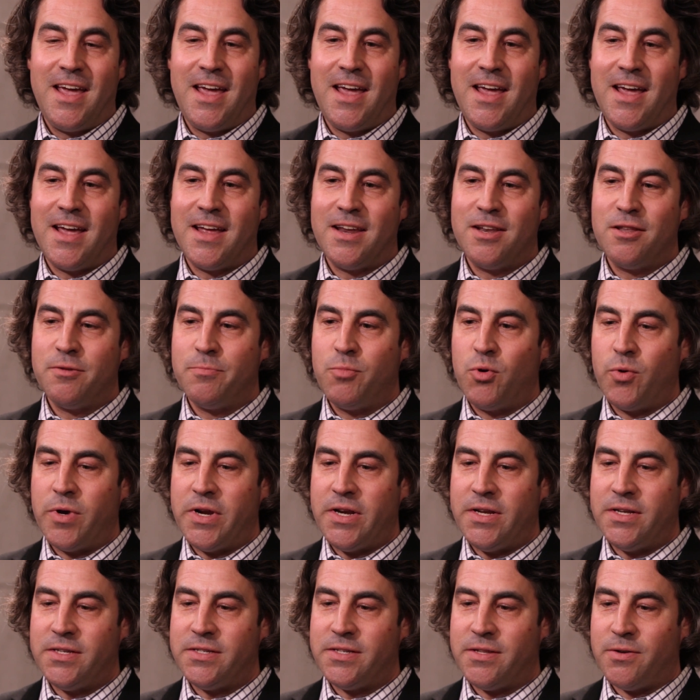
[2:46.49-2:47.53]
And the
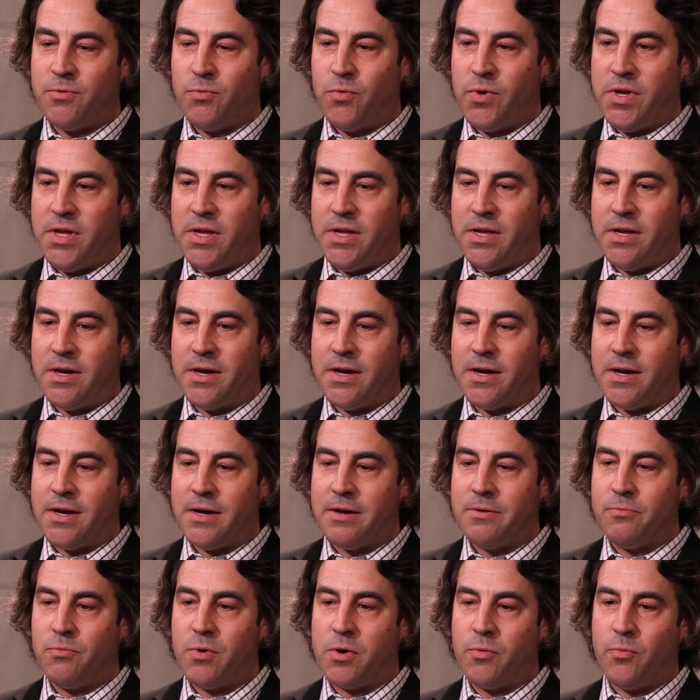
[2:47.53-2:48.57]
point is that we,
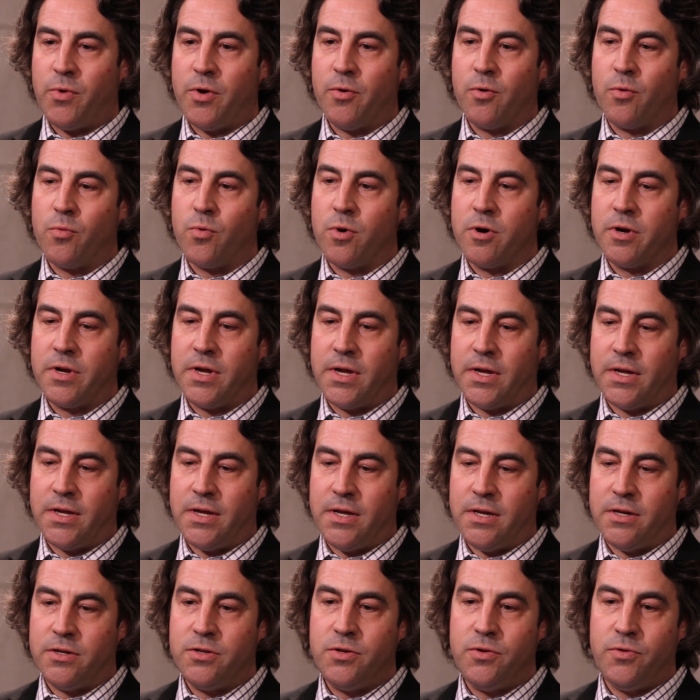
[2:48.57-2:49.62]
when we were working
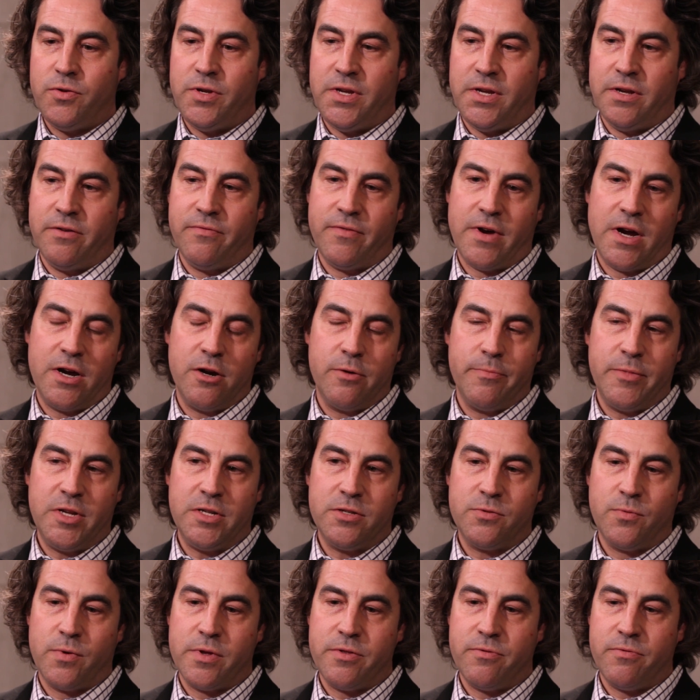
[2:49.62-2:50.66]
in 2D
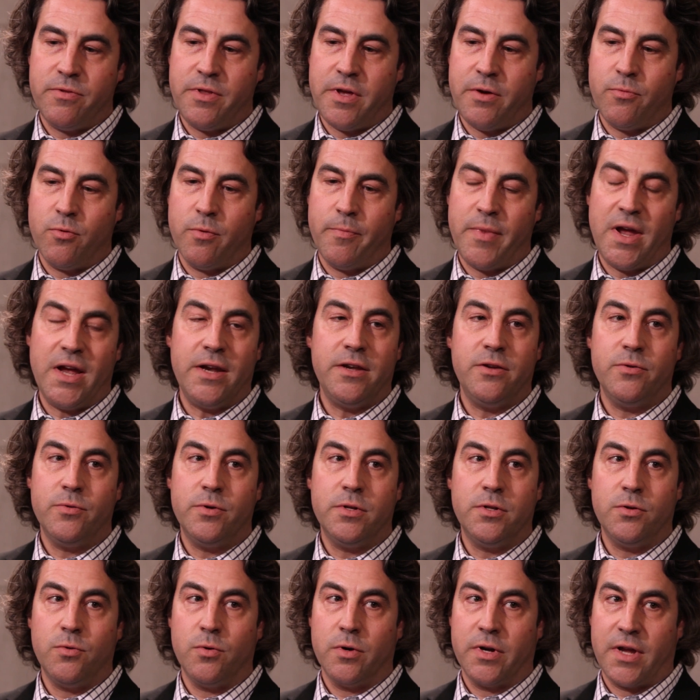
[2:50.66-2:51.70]
environments, whether they were
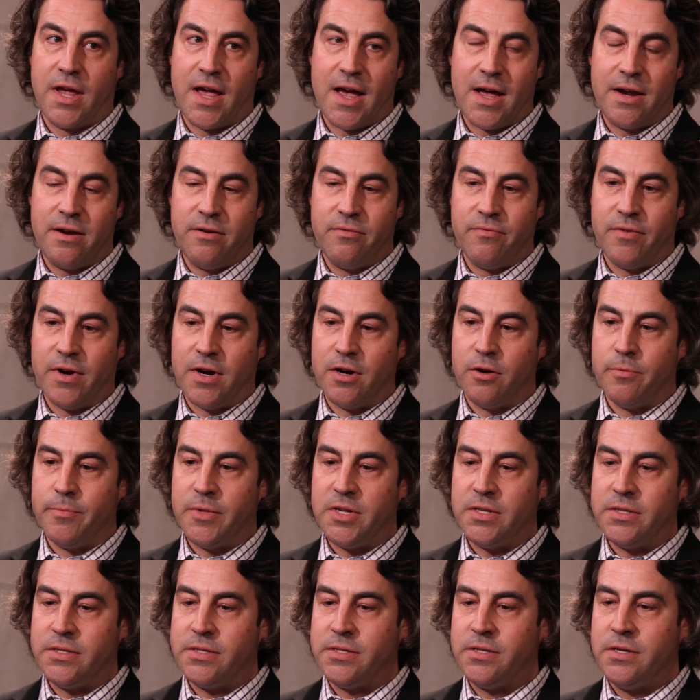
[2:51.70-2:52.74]
manual or CAD
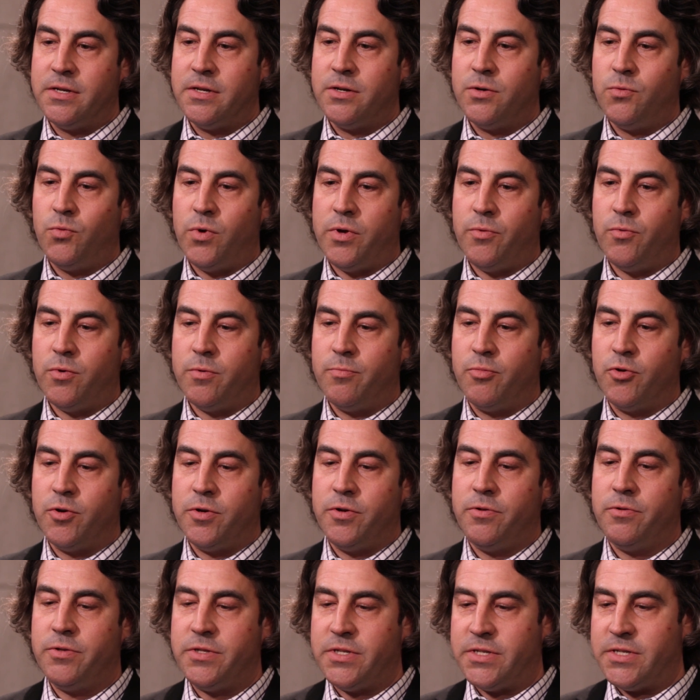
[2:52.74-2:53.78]
environments, we would
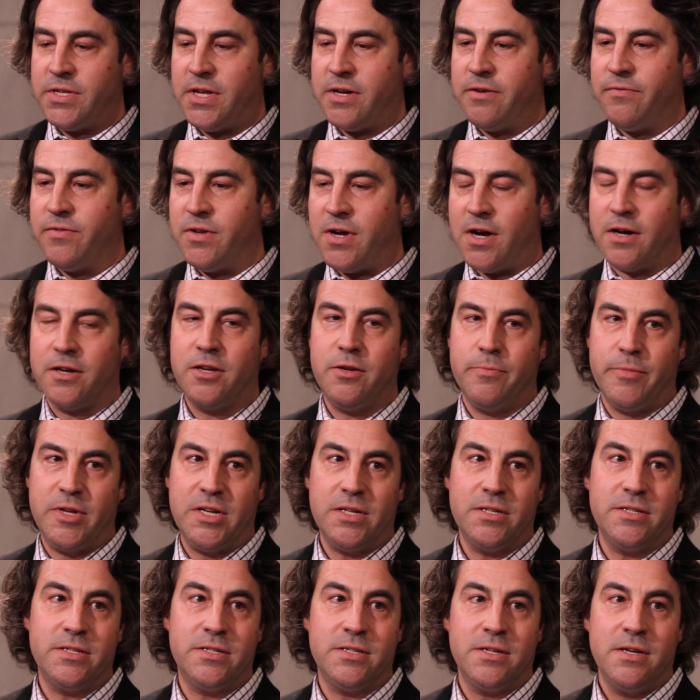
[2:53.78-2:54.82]
produce a set of
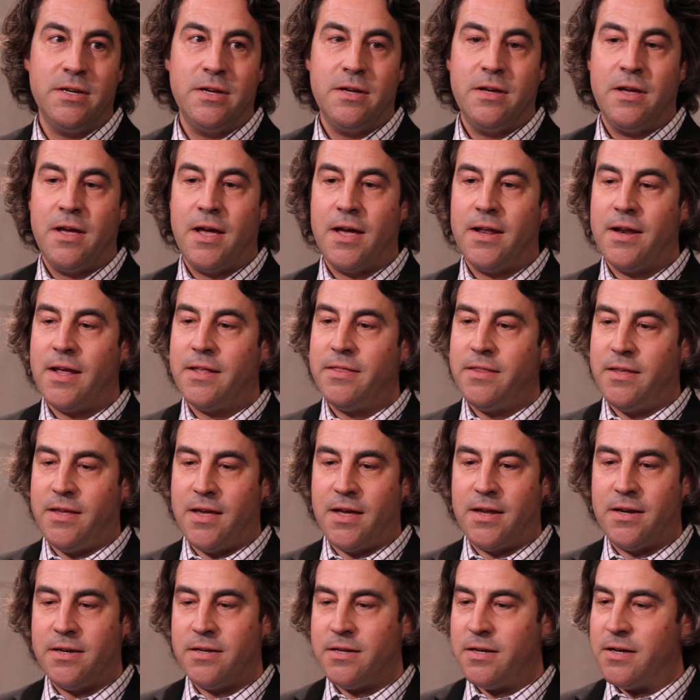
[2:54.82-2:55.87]
documents, and at
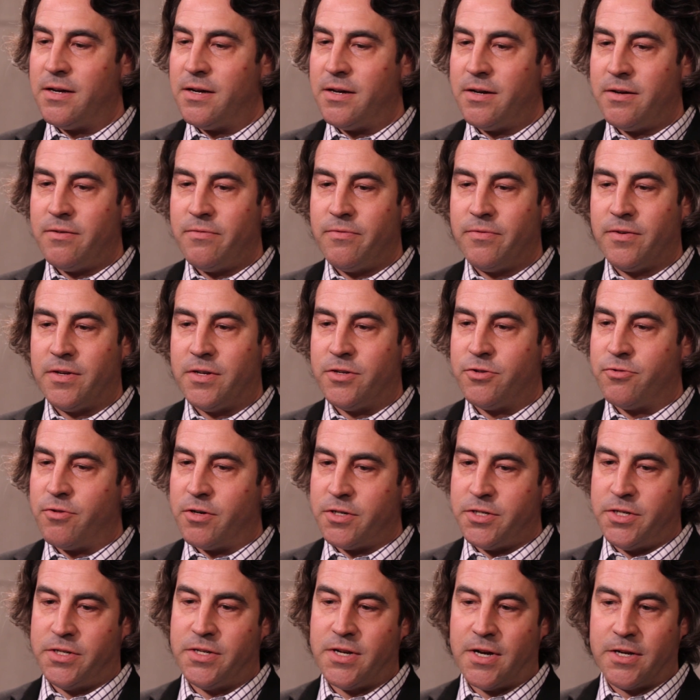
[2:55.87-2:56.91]
the end of
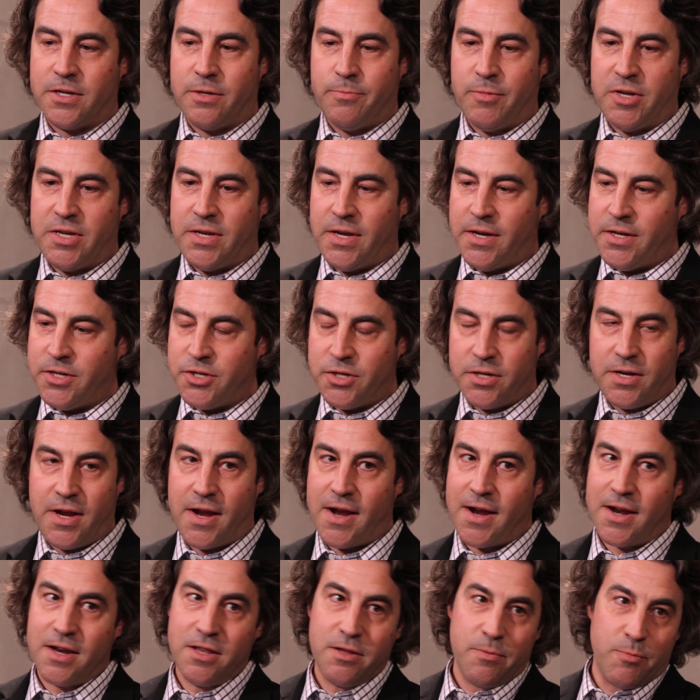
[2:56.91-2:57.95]
construction documentation,
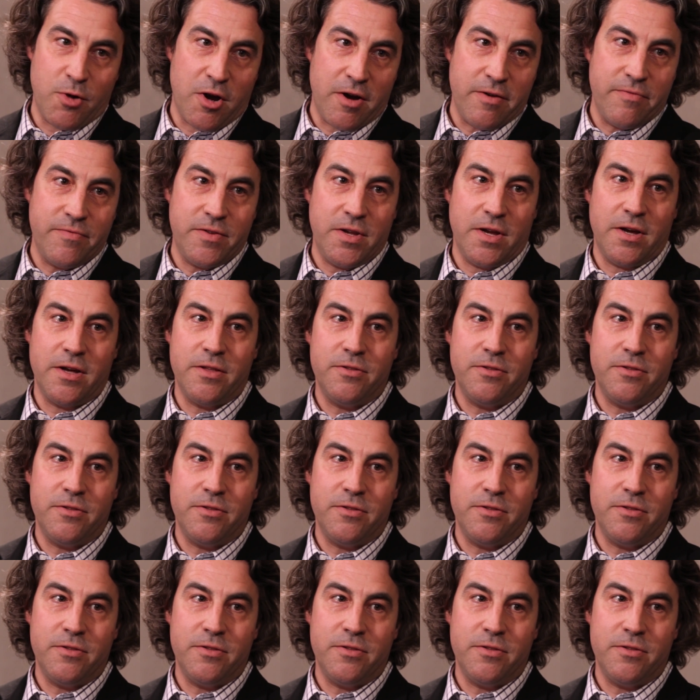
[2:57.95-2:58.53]
hand them off to